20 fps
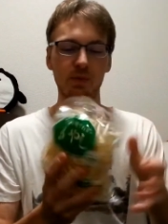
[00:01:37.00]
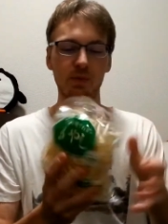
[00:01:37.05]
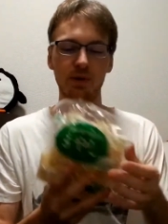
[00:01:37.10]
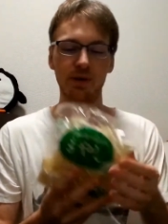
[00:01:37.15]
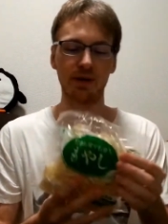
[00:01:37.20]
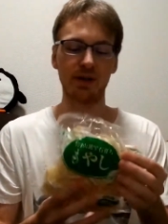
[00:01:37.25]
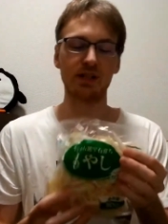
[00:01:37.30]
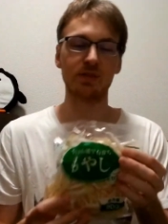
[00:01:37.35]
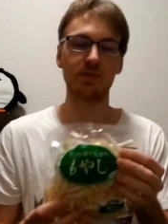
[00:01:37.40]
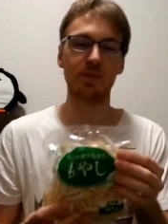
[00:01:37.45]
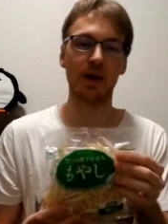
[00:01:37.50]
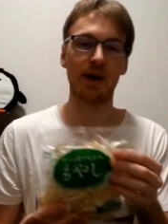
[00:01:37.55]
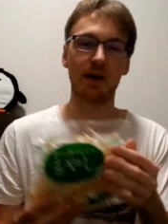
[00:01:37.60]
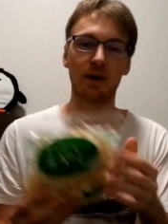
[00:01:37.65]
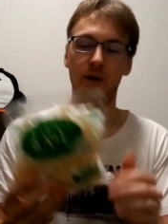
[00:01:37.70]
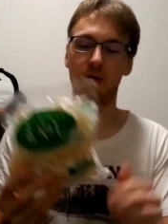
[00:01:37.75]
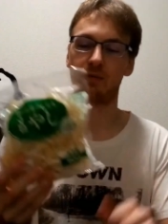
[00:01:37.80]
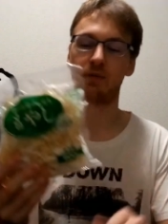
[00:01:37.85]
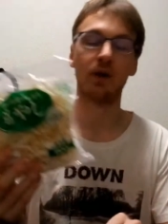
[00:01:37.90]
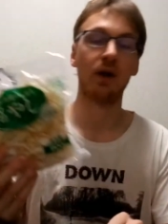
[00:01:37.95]
I bought a nice
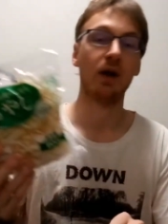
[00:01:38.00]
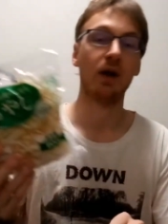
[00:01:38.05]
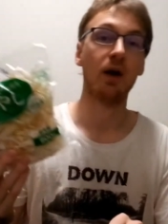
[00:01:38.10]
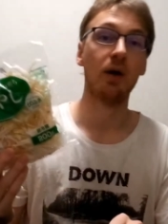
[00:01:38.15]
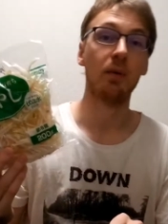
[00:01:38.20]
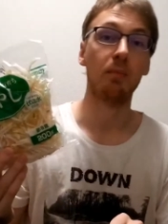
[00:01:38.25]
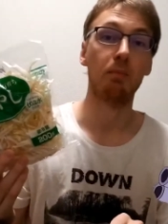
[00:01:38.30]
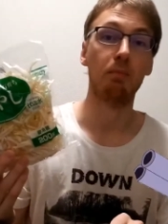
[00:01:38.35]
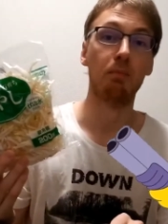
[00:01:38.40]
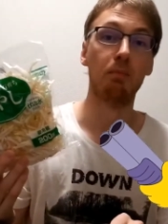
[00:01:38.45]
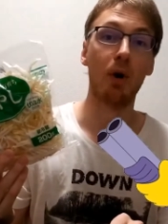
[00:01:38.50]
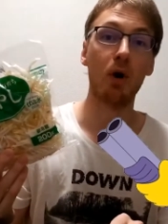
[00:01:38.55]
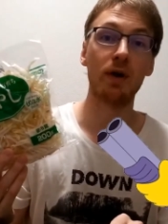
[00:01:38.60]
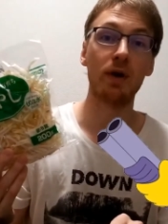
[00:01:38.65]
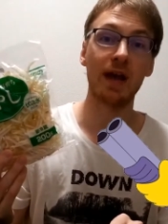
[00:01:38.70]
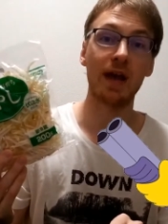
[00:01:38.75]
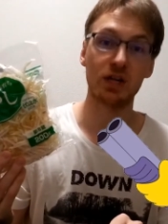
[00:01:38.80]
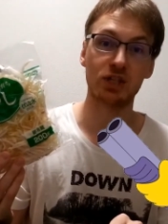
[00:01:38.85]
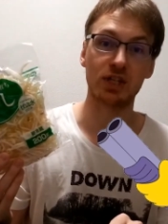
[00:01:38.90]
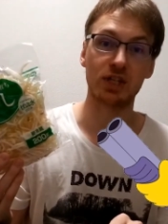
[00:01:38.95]
bag of
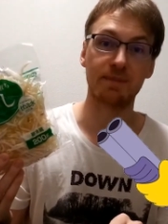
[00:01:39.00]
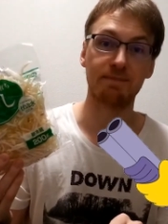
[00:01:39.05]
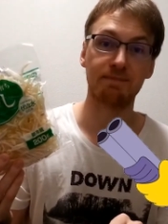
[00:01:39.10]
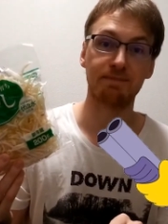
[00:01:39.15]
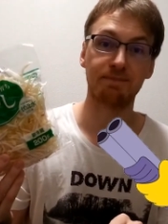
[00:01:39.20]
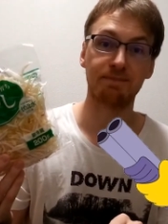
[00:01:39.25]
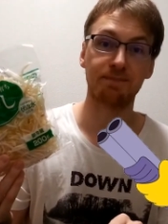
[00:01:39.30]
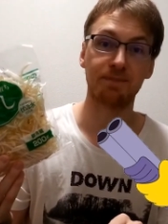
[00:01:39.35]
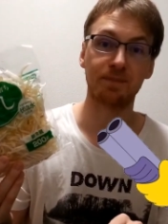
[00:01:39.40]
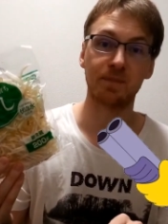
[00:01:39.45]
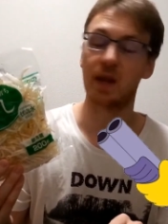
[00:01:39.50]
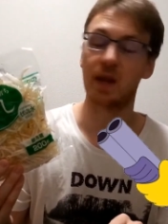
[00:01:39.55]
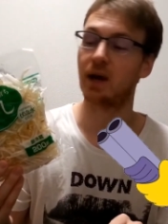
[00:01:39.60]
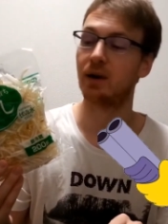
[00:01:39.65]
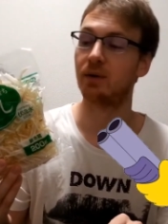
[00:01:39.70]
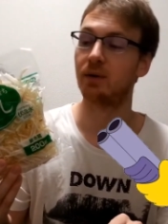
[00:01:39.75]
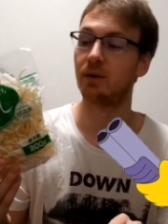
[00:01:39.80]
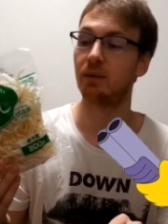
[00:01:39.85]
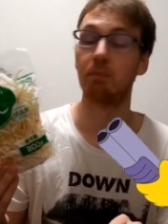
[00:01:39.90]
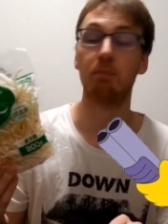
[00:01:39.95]
moyashi.
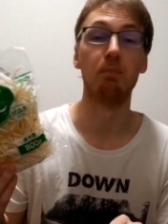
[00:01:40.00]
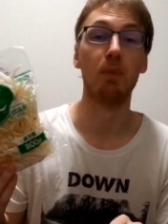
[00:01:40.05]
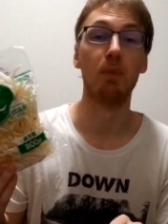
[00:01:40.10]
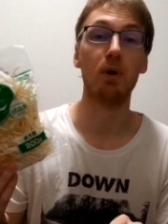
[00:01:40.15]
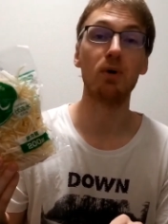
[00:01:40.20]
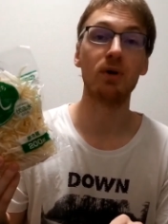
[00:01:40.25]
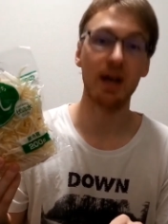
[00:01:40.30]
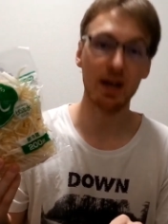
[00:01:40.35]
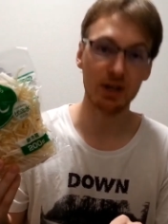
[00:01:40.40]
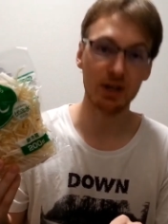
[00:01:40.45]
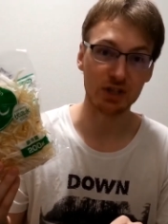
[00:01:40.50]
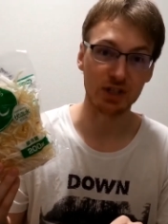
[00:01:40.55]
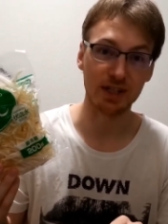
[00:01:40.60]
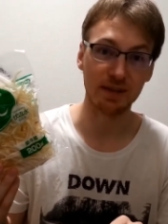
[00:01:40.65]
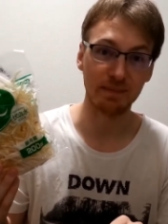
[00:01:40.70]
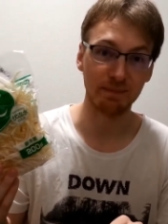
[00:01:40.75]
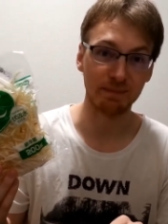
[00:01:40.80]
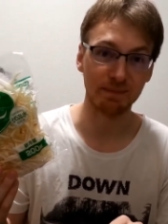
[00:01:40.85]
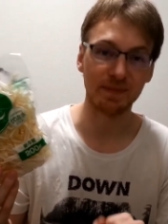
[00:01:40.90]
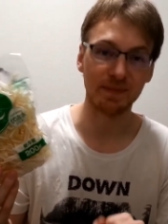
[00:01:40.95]
Now,
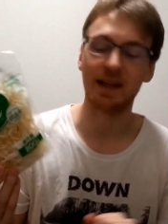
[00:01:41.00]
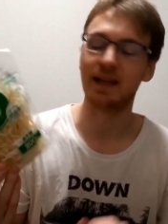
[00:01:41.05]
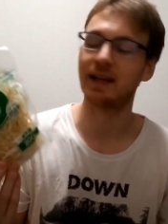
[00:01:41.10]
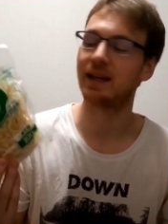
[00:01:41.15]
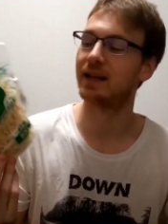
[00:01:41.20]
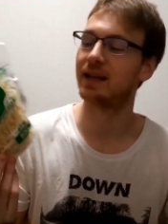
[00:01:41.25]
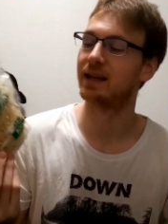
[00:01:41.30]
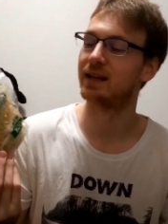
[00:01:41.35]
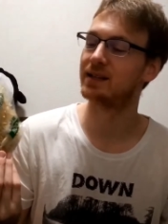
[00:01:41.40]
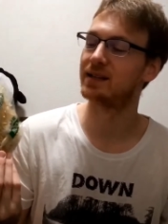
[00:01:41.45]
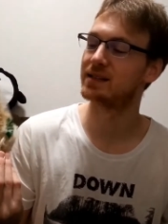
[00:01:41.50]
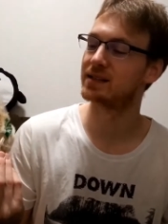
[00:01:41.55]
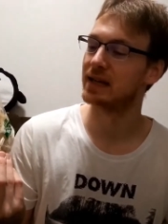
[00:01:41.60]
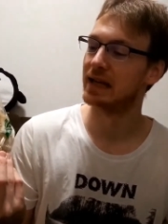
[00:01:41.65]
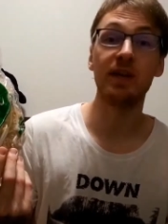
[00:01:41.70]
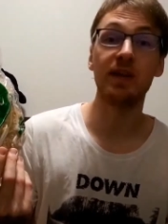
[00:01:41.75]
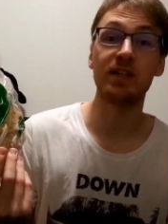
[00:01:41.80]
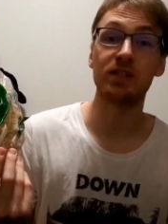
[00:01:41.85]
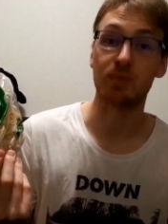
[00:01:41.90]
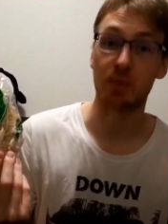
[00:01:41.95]
moyashi is
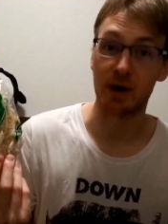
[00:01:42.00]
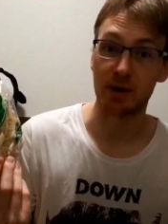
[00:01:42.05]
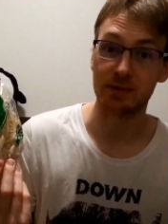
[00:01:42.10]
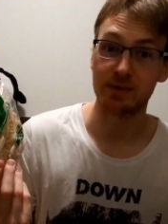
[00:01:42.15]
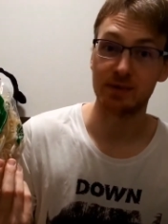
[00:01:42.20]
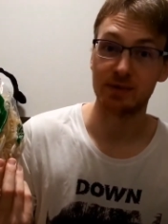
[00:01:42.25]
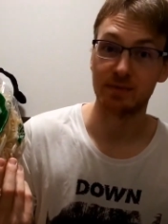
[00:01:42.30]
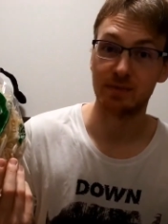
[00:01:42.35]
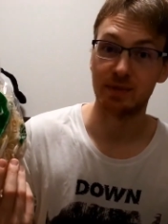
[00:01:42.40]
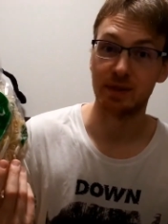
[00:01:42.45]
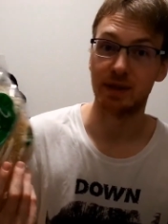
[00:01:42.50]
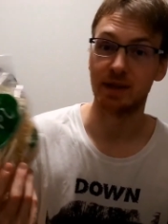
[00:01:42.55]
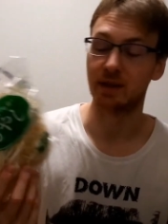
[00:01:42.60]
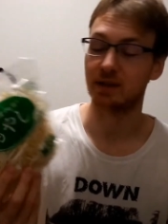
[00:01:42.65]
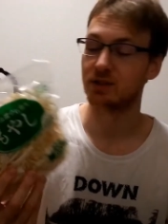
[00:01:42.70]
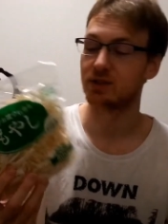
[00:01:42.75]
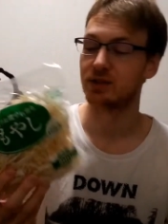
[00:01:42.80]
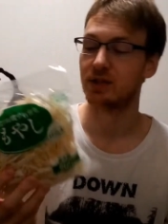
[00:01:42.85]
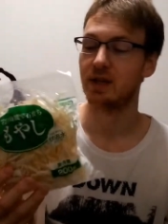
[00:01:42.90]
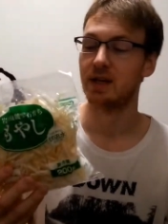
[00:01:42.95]
bean sprouts in
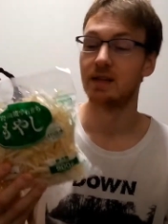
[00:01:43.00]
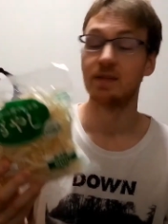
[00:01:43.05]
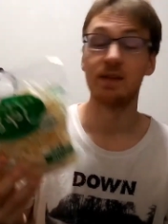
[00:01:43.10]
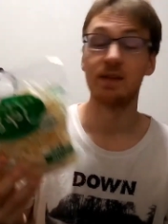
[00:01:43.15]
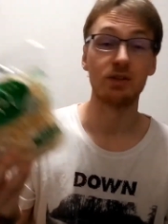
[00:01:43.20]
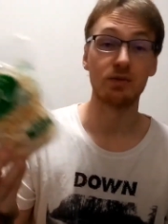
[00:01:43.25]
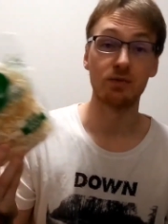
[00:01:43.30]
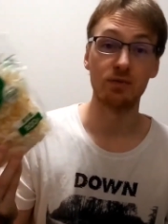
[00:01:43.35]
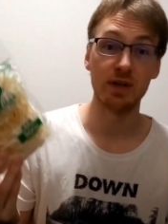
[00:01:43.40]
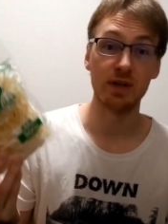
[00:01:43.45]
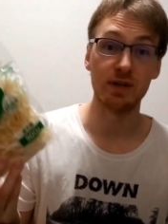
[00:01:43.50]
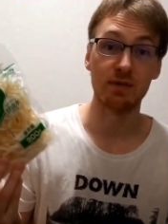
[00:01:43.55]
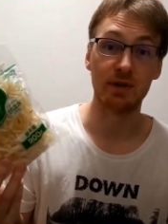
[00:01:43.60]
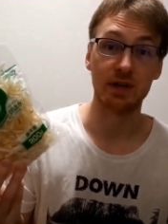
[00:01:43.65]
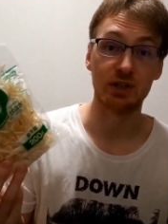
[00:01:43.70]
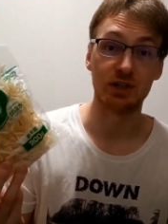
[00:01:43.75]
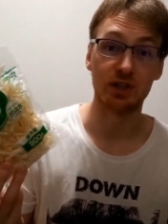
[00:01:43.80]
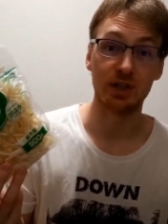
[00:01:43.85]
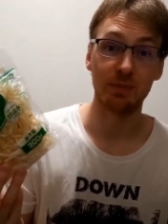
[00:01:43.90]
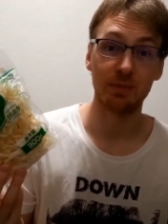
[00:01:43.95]
English. These are really,
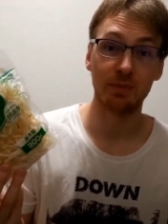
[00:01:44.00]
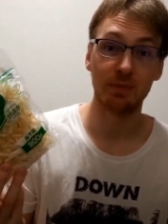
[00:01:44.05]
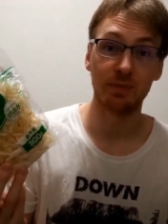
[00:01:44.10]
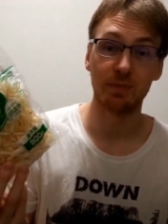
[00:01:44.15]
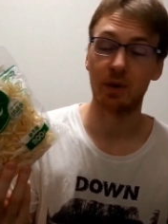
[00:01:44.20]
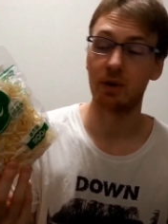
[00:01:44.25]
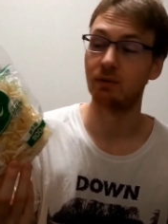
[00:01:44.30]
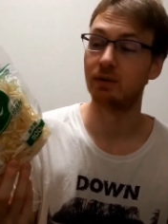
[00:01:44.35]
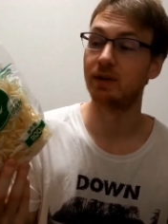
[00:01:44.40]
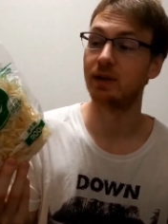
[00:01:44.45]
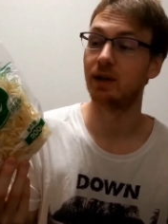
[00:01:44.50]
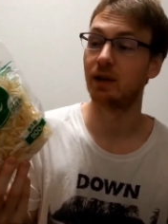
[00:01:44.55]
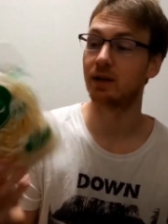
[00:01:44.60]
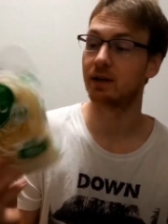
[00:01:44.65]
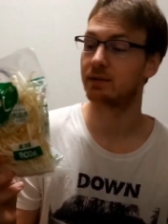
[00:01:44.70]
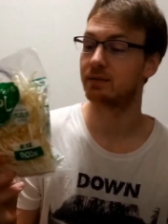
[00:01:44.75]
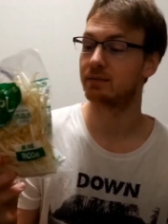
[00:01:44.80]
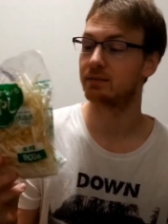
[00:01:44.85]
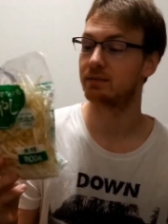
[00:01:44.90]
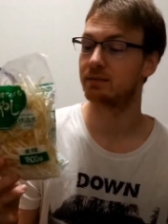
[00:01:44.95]
really cheap, only
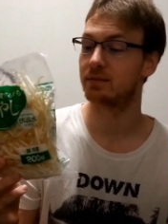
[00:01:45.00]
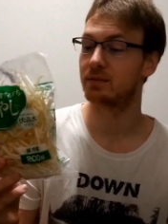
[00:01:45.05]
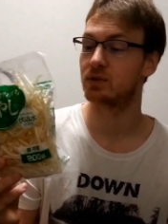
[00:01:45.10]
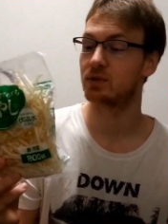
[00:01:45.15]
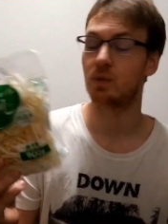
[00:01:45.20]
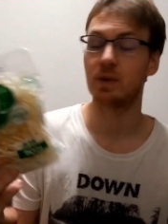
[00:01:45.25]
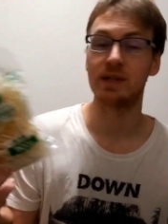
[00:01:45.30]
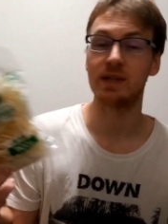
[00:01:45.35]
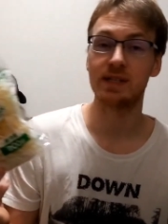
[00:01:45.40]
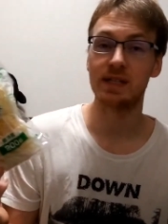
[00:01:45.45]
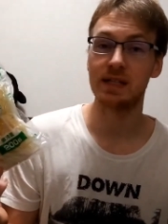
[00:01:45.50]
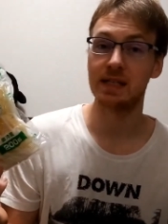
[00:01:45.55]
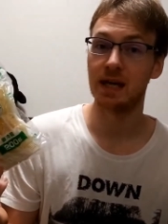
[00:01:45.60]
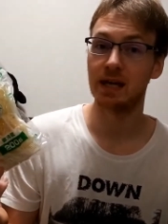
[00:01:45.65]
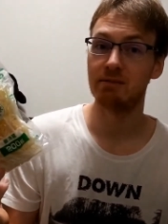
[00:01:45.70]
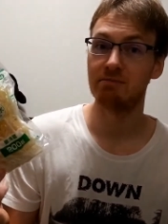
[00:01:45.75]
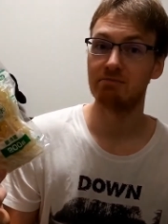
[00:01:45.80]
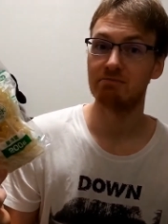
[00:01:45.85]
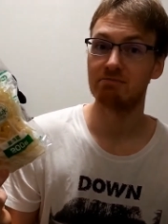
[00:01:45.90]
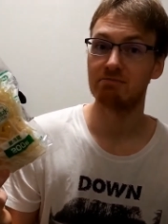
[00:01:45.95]
like 20
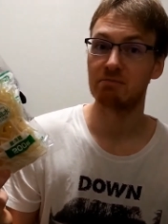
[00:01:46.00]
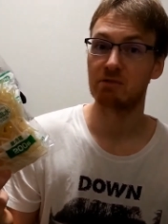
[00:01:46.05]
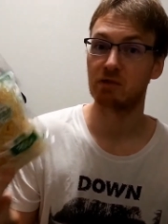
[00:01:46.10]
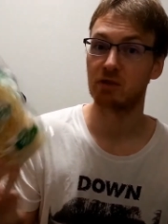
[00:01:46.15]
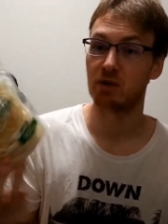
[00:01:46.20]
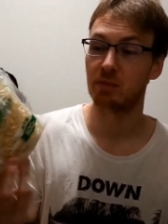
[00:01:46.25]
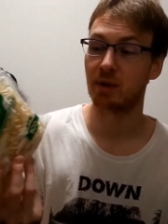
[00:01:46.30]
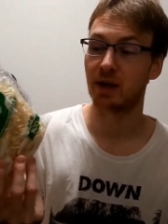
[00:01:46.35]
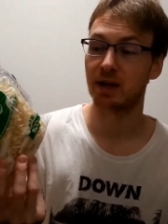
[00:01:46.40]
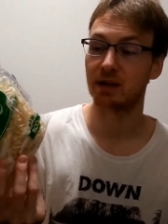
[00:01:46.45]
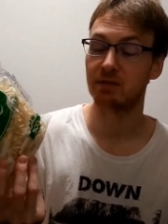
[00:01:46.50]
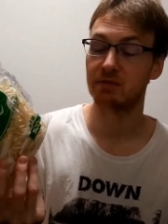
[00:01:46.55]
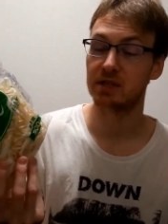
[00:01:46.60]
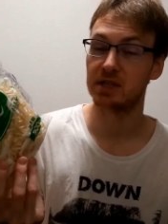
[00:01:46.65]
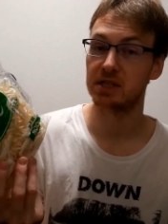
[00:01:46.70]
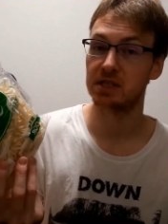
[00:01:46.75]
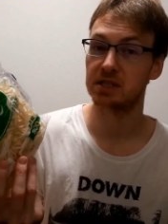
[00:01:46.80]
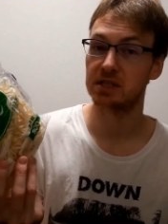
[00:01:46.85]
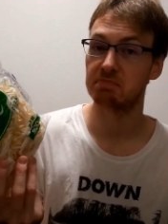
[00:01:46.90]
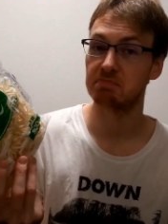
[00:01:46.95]
yen for a pack of
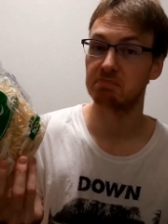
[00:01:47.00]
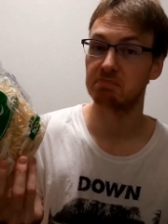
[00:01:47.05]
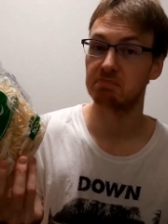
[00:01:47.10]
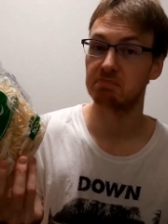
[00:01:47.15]
these.